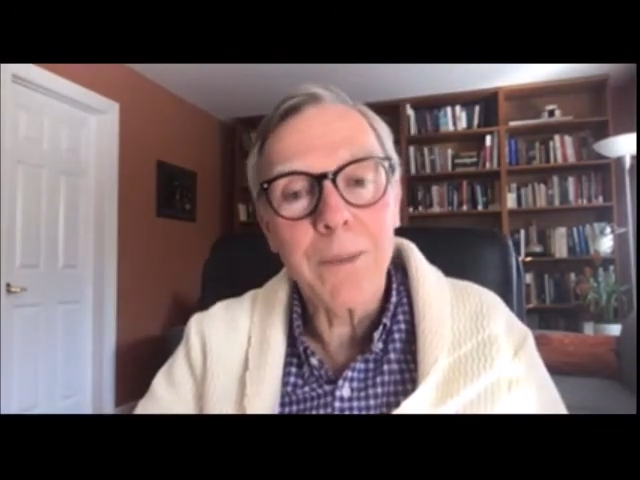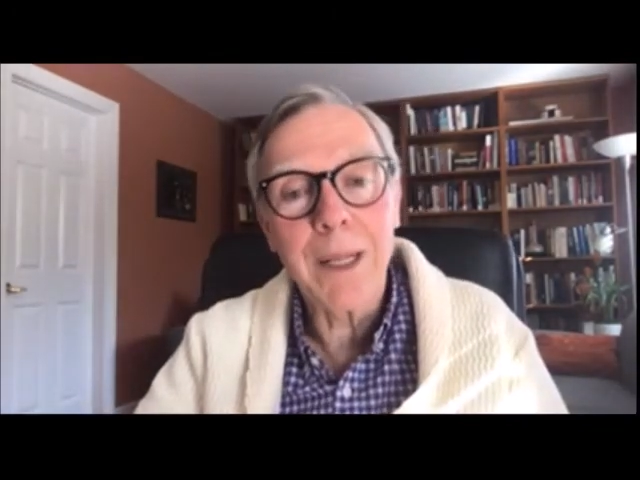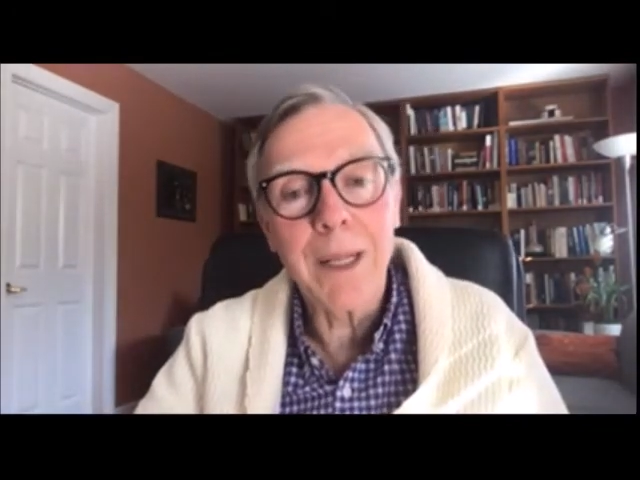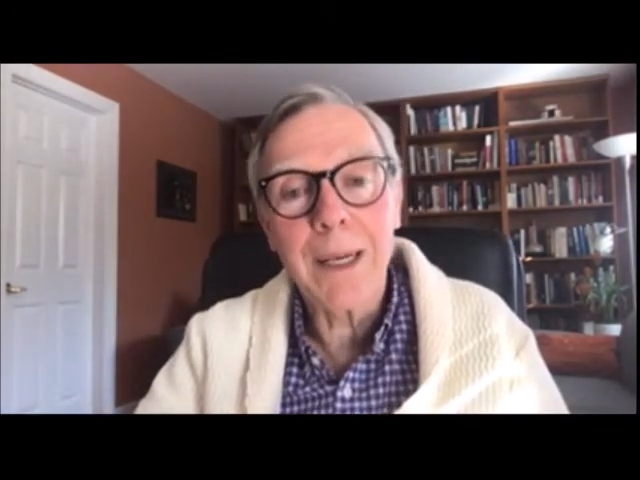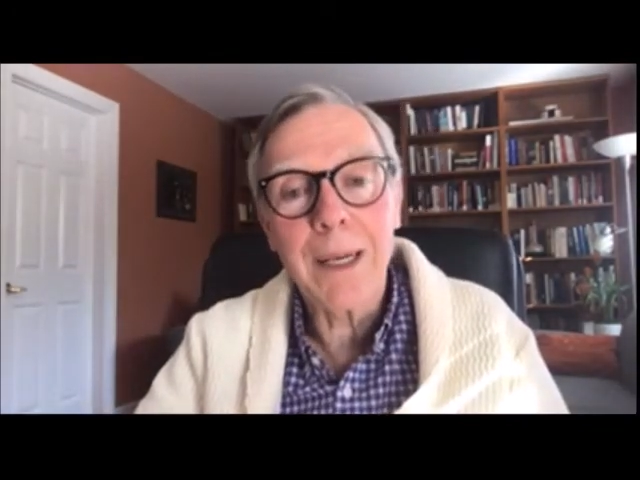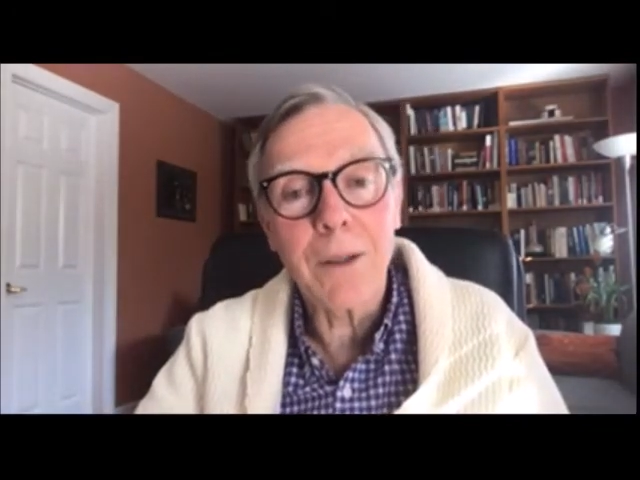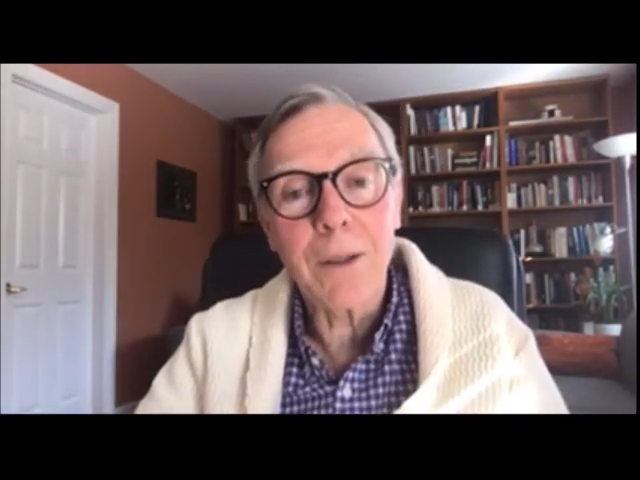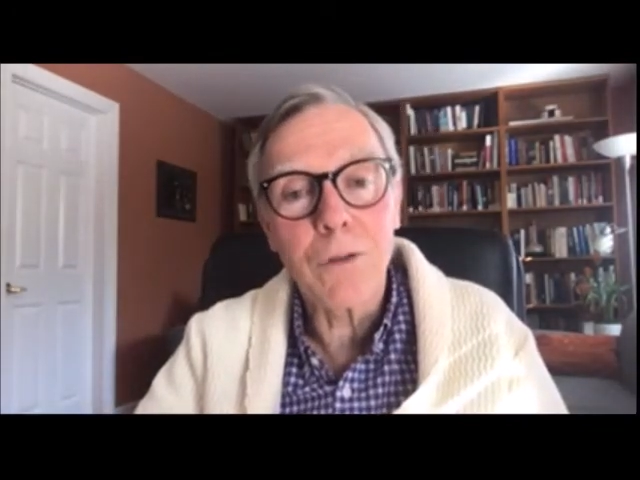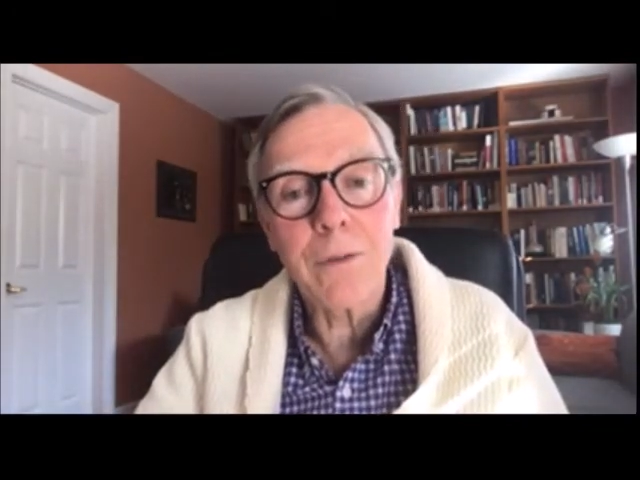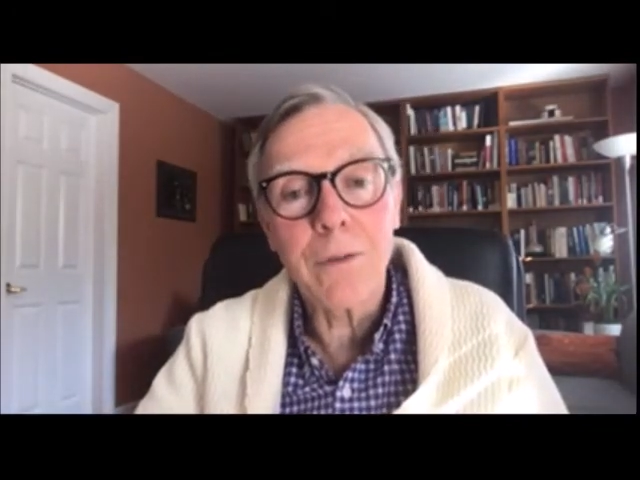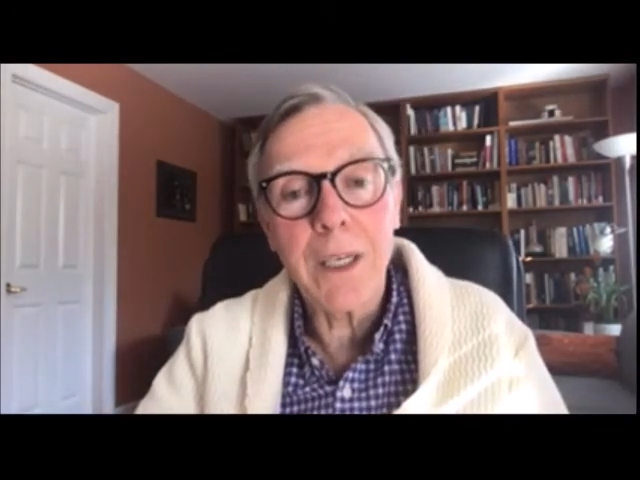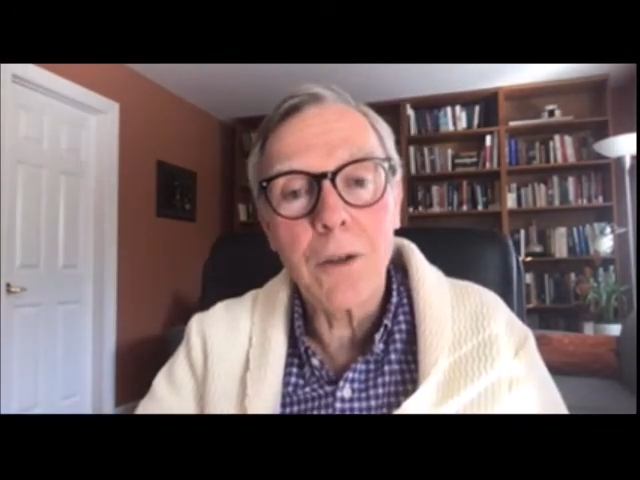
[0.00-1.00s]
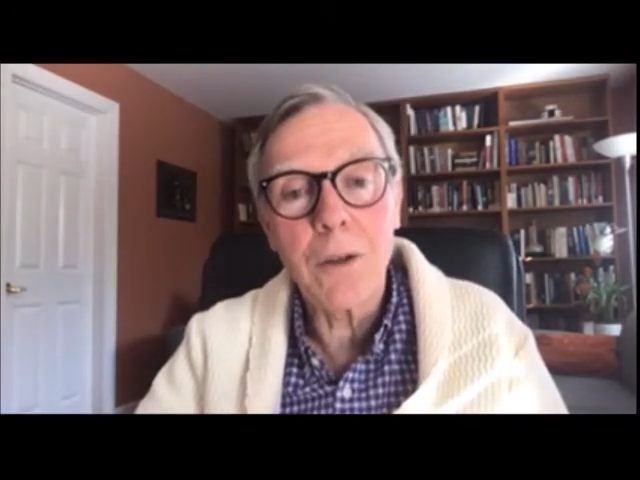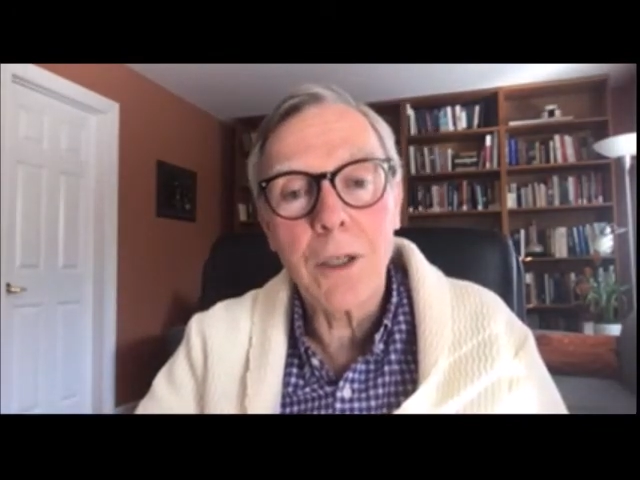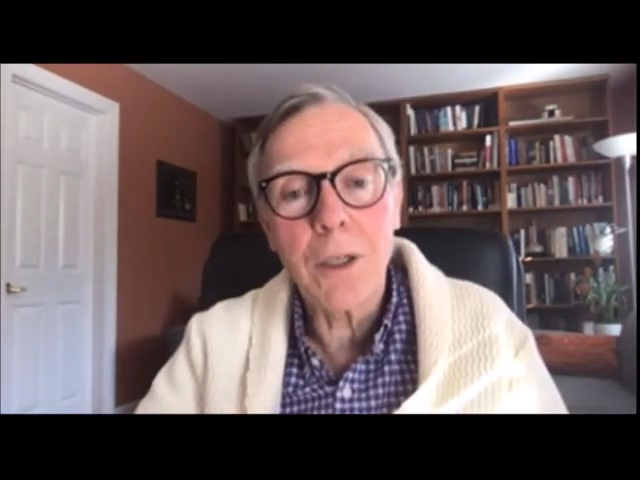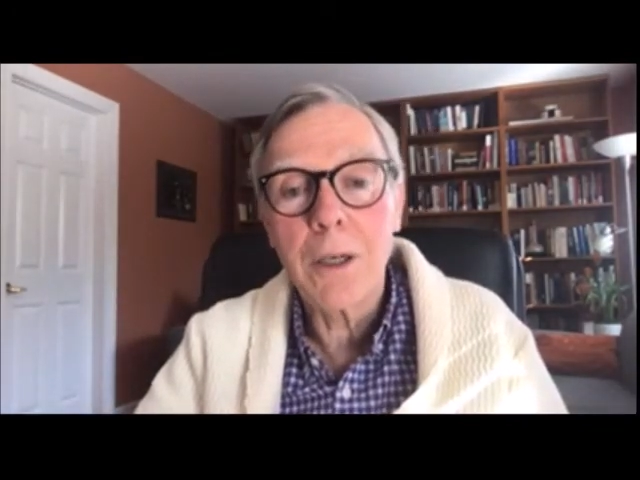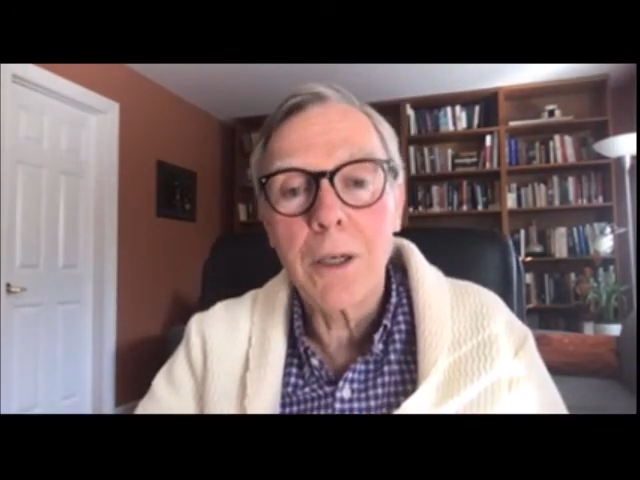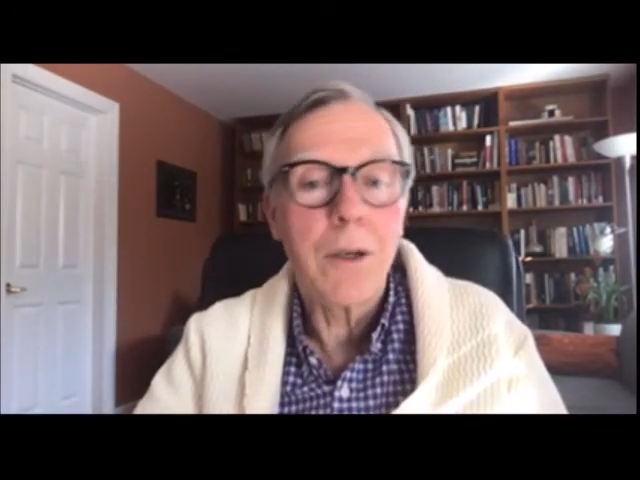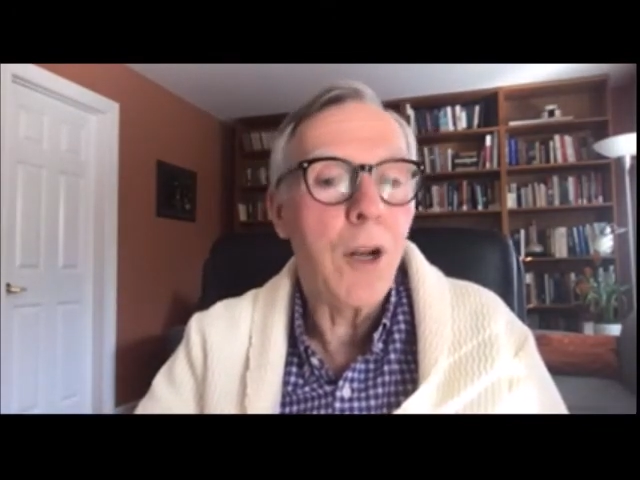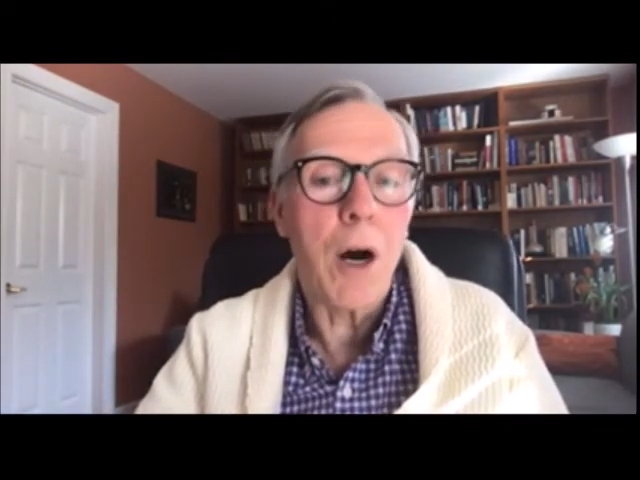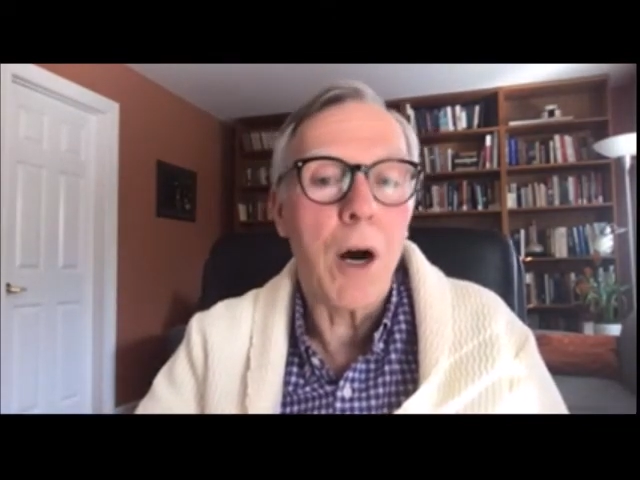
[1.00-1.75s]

like the Soviet Union? No.